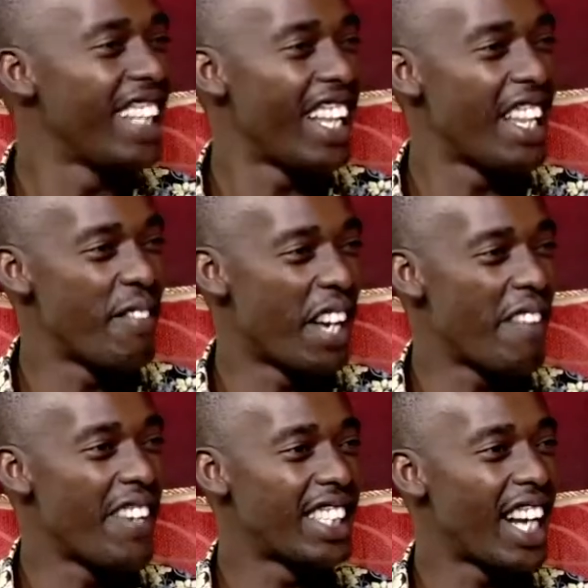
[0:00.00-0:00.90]
they
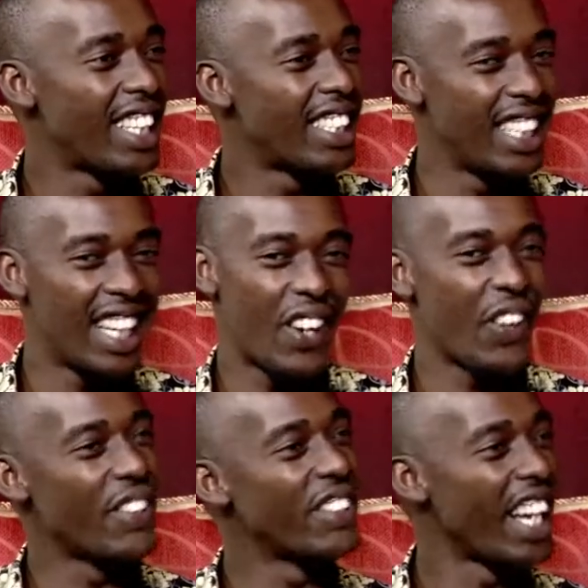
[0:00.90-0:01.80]
become ataxic,
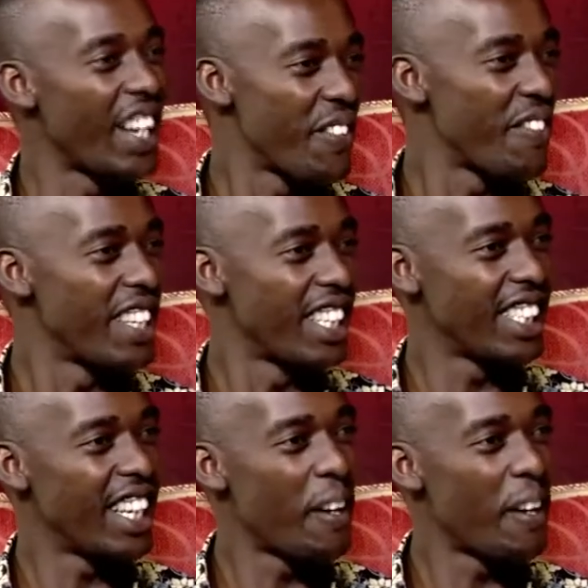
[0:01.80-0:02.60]
all those kind of things,